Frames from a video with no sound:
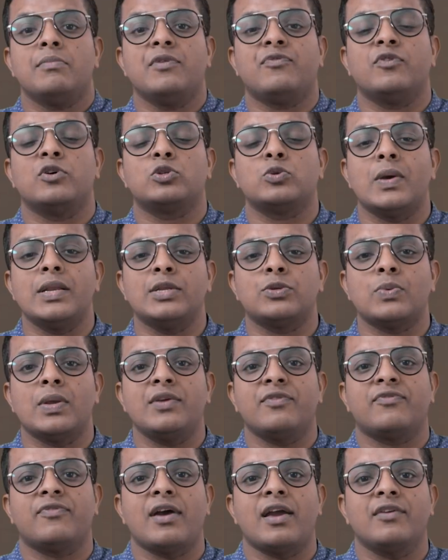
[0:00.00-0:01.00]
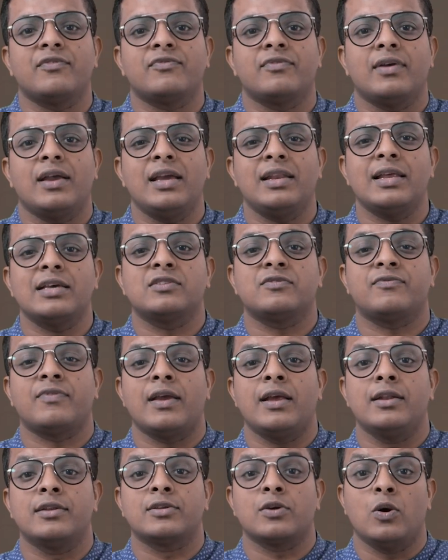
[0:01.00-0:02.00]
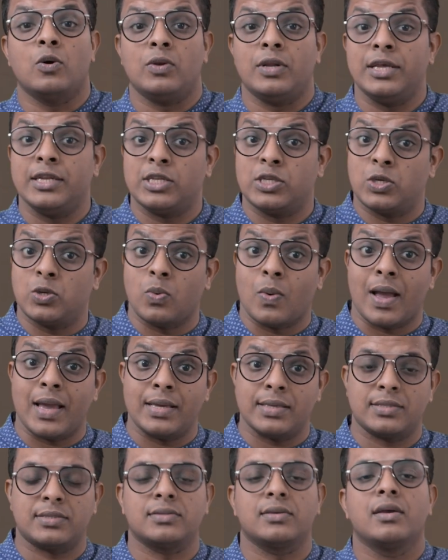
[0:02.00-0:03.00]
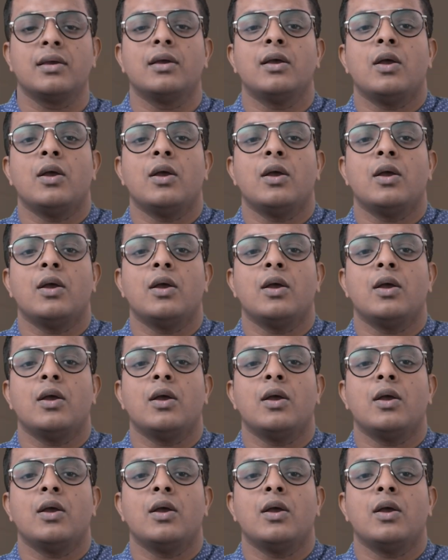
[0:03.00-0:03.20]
Before 2025, it has failed only twice,